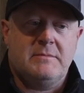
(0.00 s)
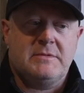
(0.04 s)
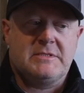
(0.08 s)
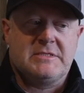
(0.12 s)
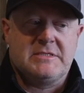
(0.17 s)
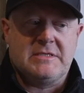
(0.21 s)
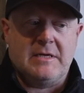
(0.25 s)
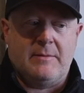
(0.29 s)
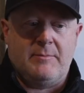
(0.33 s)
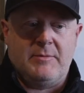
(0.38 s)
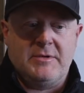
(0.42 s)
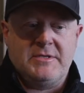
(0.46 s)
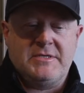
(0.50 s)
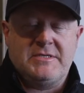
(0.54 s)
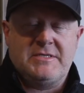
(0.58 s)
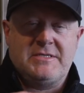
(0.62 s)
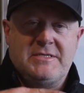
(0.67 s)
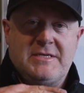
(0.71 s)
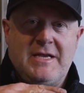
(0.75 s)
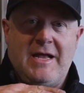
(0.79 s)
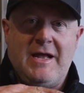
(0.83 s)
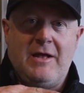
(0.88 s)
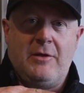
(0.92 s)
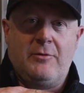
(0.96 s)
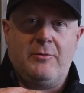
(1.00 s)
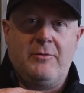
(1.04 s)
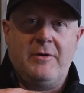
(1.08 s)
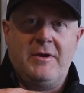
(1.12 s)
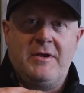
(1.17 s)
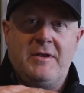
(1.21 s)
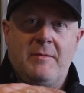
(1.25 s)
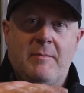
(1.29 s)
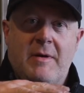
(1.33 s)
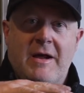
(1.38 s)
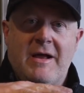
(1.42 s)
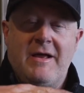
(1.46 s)
someone's salary
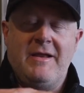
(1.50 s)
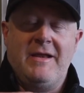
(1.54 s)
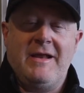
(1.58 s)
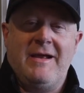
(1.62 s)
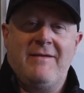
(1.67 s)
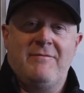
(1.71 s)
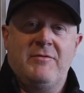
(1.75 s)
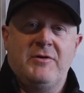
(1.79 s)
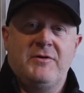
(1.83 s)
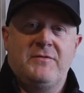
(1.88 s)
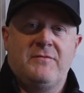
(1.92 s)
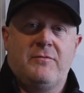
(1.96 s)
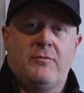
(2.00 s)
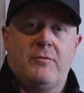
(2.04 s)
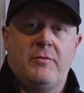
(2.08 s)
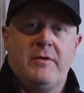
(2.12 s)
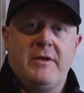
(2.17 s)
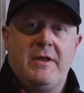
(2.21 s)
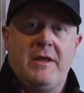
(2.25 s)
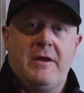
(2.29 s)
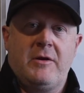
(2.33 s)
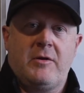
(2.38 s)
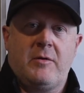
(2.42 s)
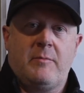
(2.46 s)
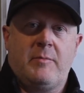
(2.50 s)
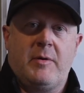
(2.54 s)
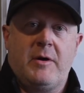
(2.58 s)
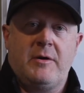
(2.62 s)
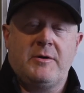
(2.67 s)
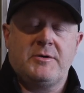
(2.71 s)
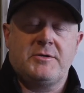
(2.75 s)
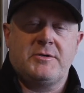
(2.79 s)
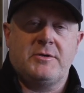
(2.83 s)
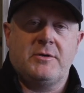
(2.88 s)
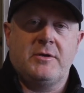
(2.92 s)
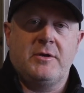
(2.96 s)
to buy an average 40 acre
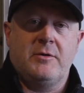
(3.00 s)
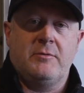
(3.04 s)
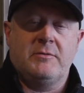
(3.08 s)
parcel,